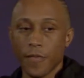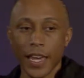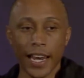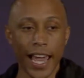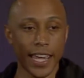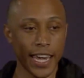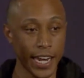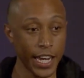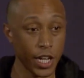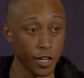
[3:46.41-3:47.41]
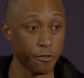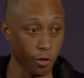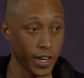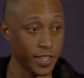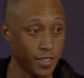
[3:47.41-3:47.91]
And like any good
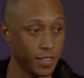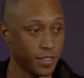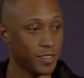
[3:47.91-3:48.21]
friends,